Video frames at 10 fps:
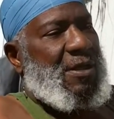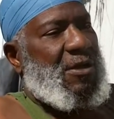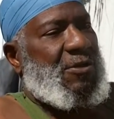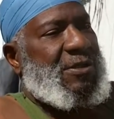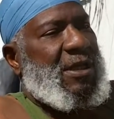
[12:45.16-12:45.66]

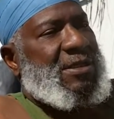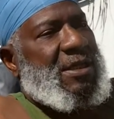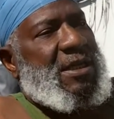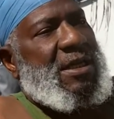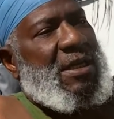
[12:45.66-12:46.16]
Because as a
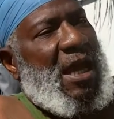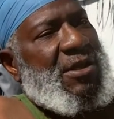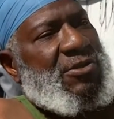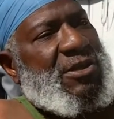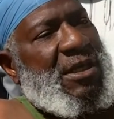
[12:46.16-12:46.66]
kid, I
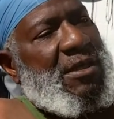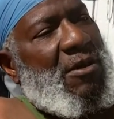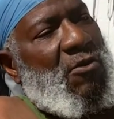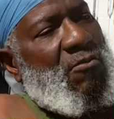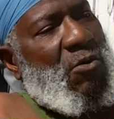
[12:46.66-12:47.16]
used to eat
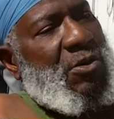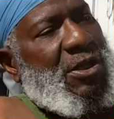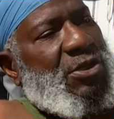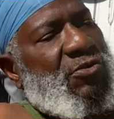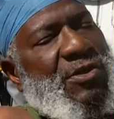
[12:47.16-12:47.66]

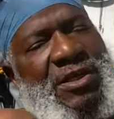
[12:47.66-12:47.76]
morning, noon,